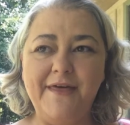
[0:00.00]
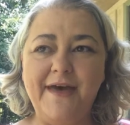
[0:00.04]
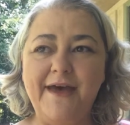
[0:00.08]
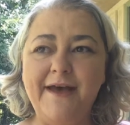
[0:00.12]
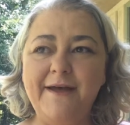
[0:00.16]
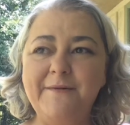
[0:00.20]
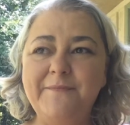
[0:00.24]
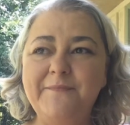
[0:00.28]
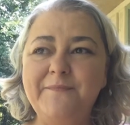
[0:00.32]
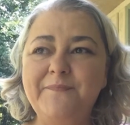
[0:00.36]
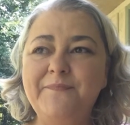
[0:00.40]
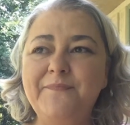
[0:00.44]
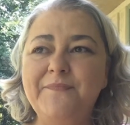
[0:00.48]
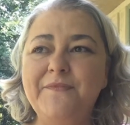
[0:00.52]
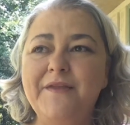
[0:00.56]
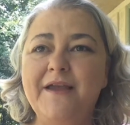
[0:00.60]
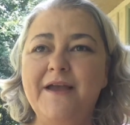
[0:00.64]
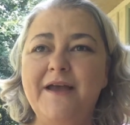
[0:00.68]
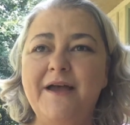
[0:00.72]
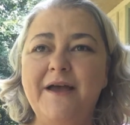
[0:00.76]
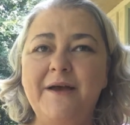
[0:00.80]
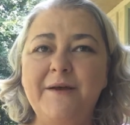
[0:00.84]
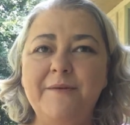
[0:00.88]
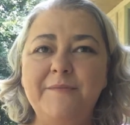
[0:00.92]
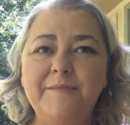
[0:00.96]
that
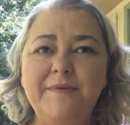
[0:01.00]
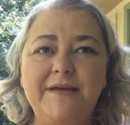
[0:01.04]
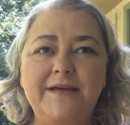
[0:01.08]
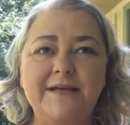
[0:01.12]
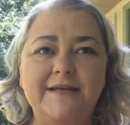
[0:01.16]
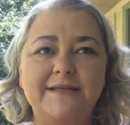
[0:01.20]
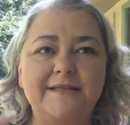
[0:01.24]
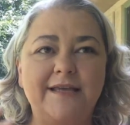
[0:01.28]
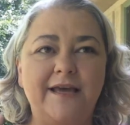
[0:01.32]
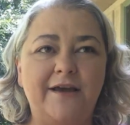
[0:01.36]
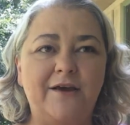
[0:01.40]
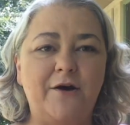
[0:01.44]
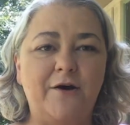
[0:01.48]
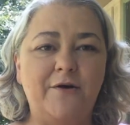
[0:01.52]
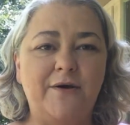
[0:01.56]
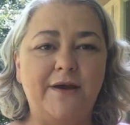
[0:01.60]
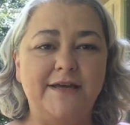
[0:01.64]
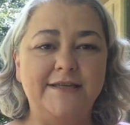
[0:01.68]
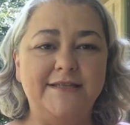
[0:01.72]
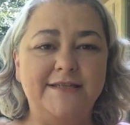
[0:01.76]
because, like, okay,